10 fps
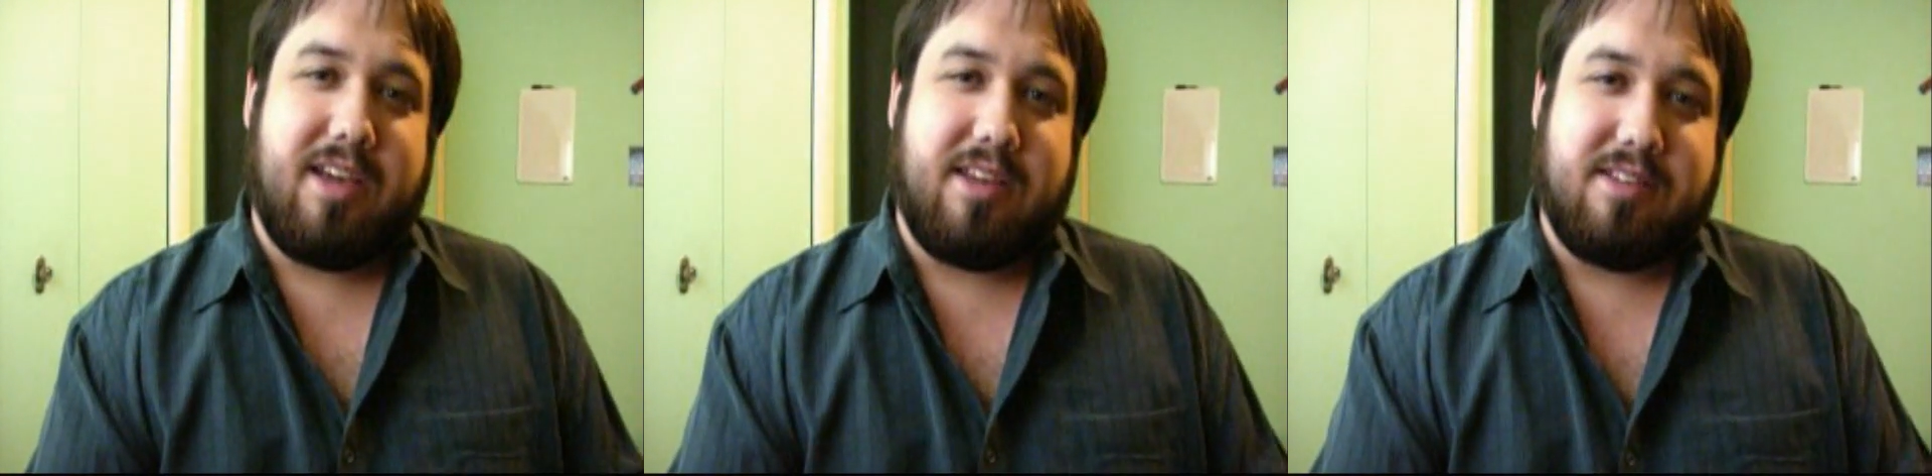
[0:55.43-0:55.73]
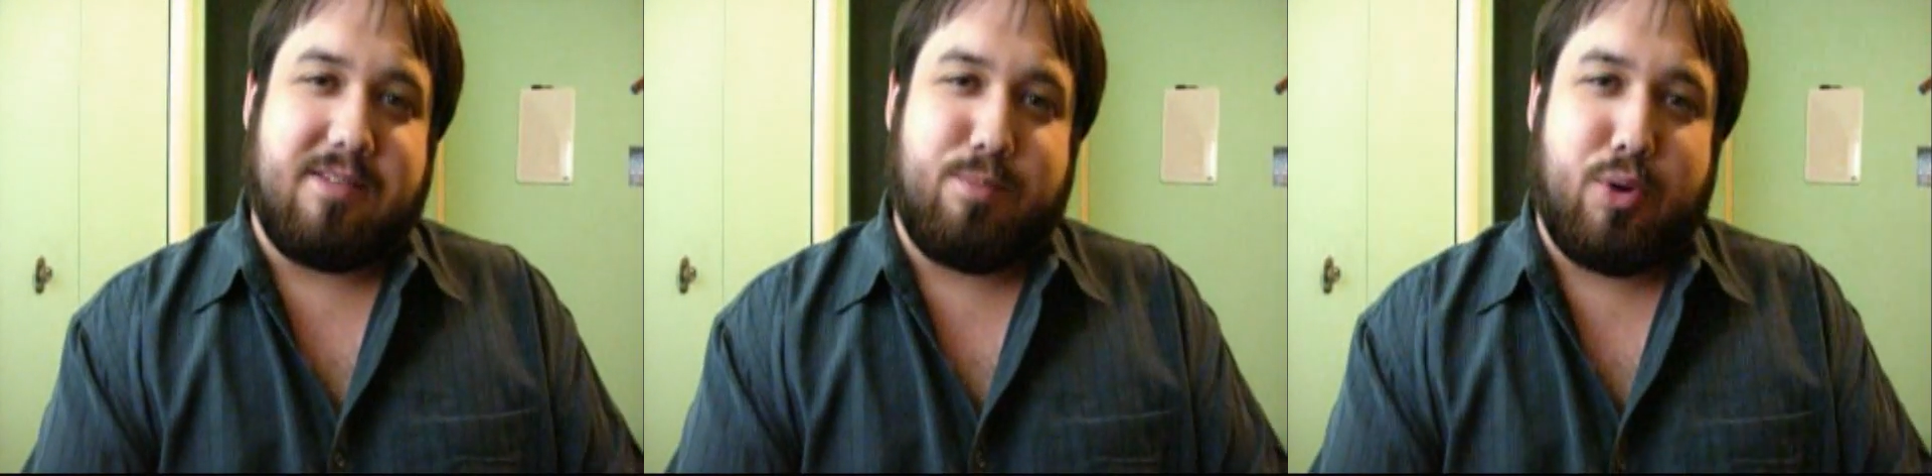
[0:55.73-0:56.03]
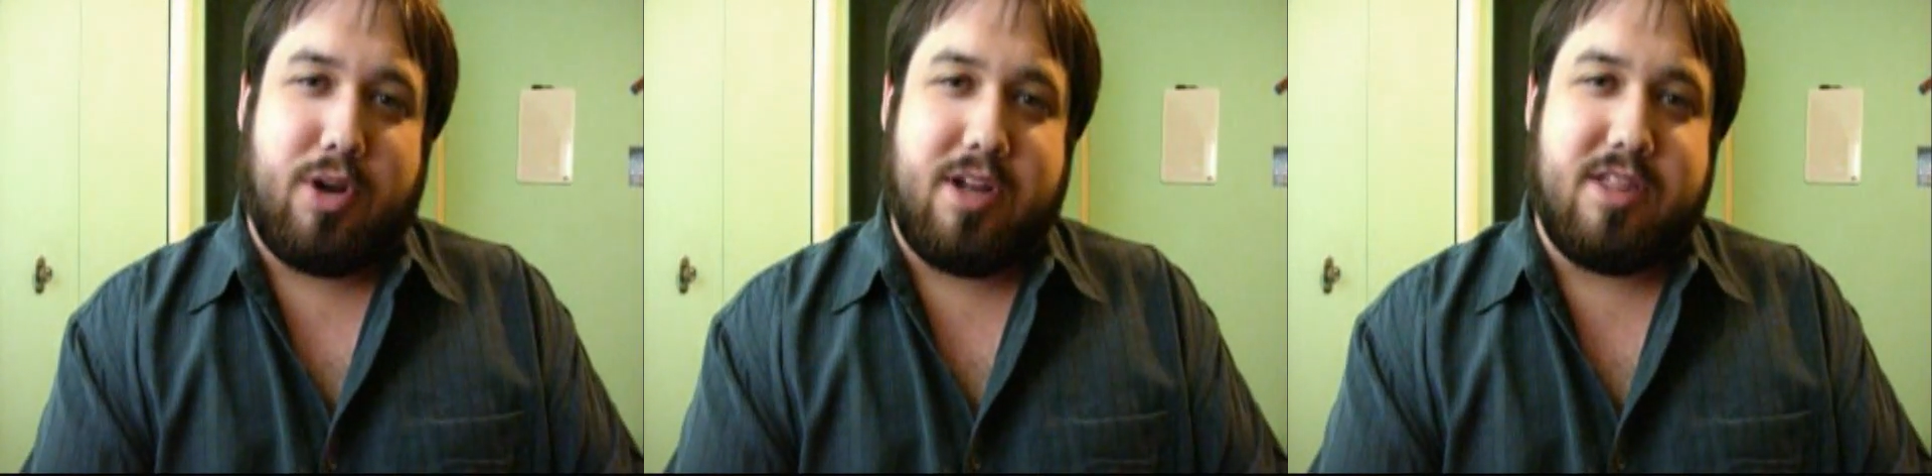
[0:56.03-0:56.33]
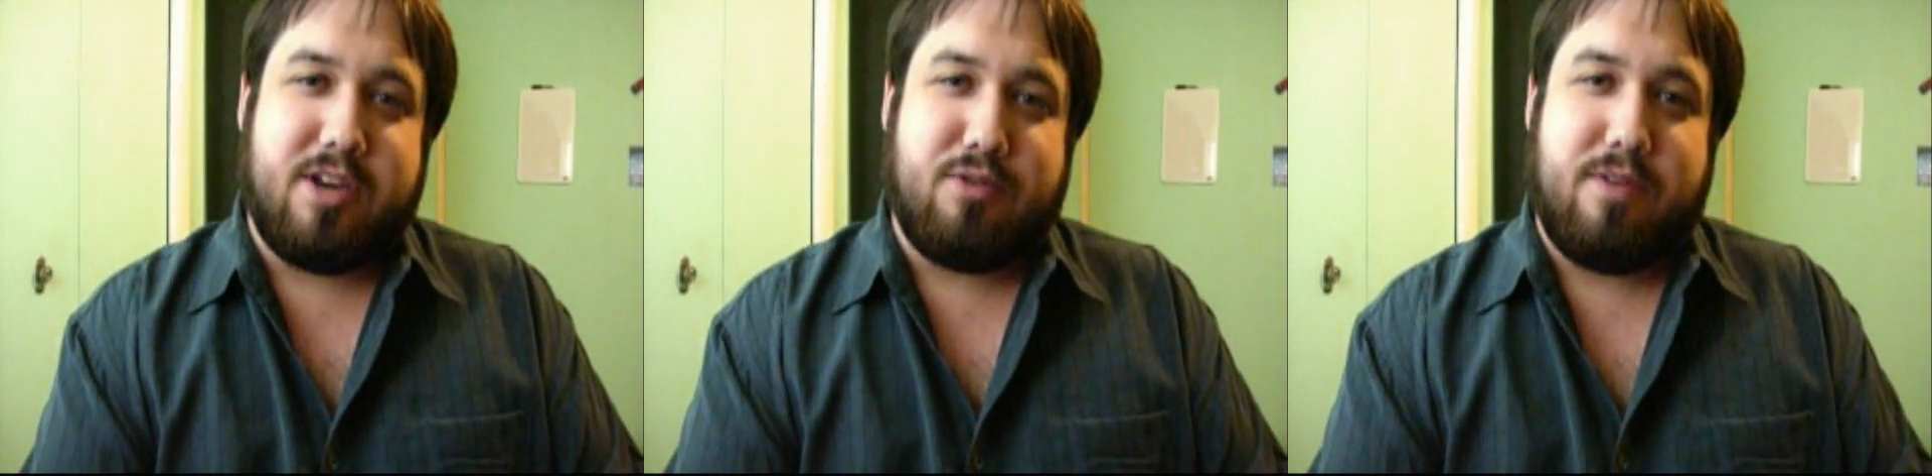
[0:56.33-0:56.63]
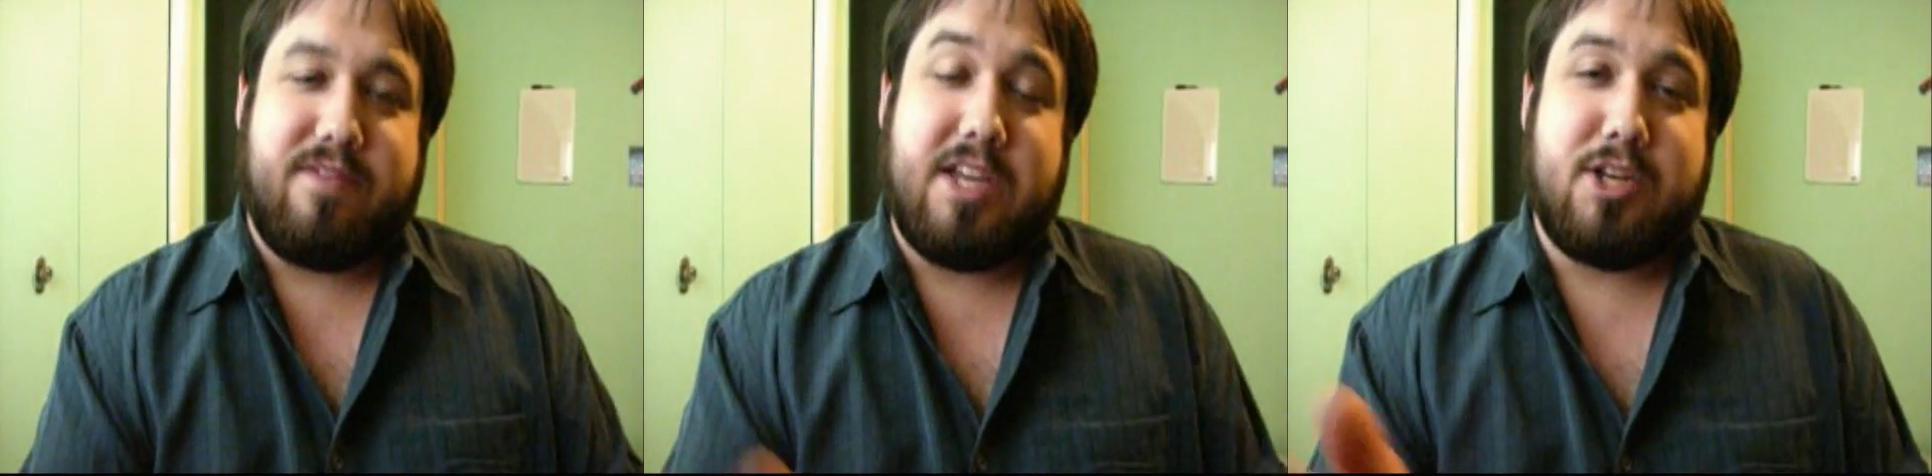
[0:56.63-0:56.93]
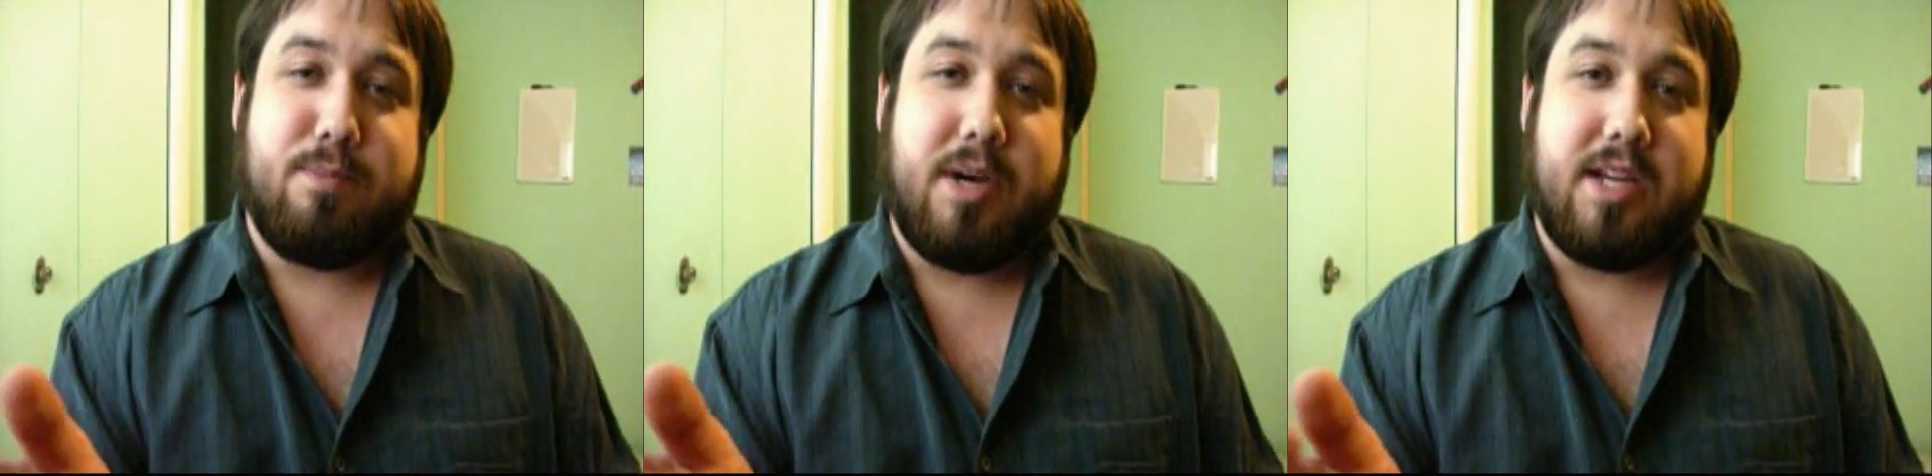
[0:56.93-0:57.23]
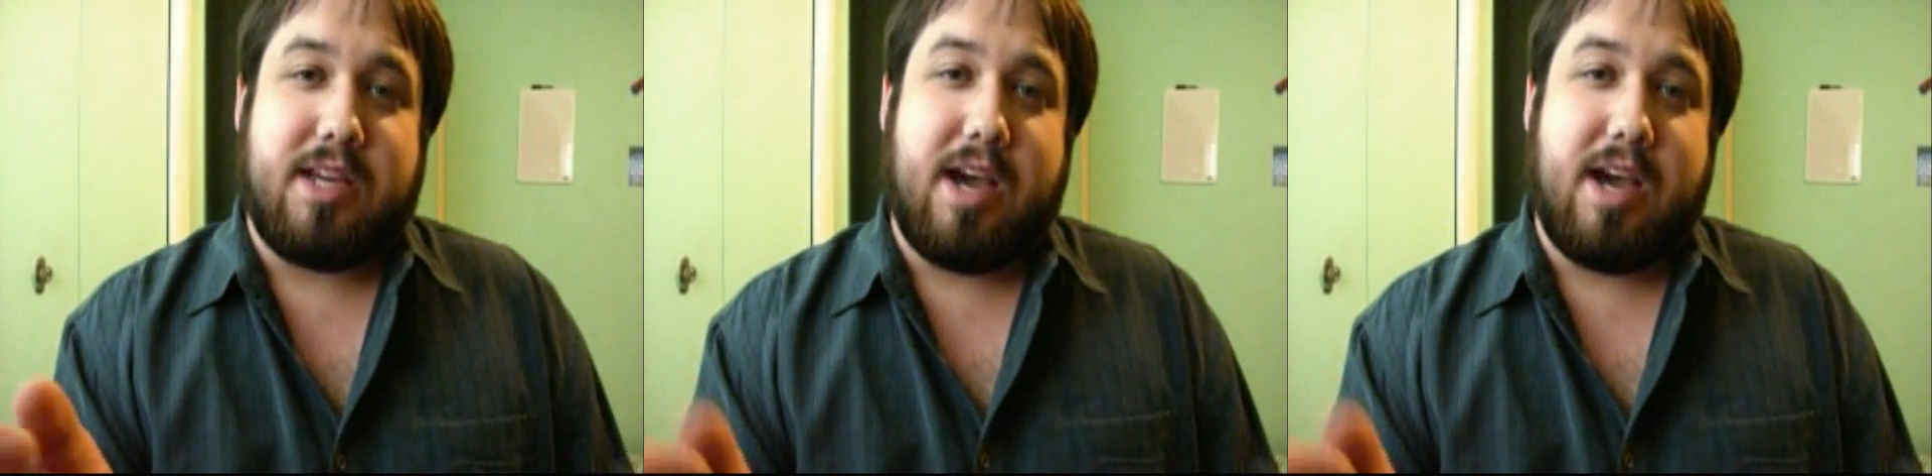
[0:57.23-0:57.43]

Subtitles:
is put on their revenge body,